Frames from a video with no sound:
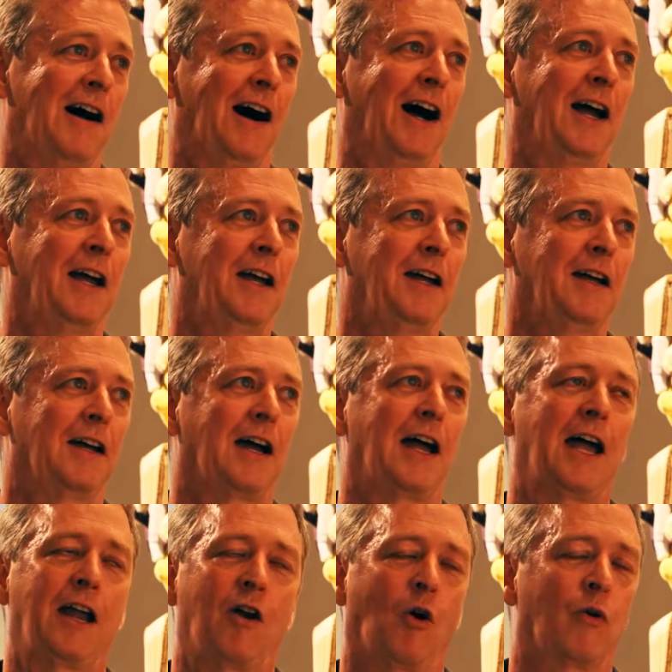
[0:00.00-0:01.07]
I
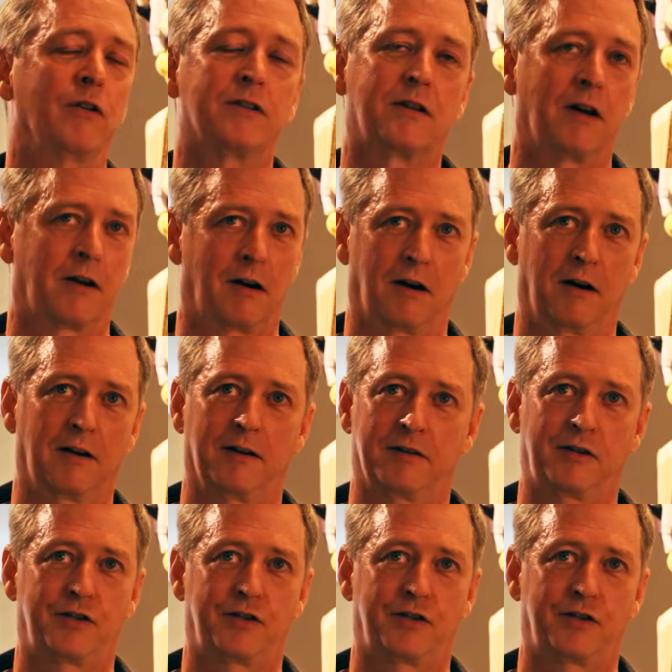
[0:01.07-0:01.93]
had always done art as a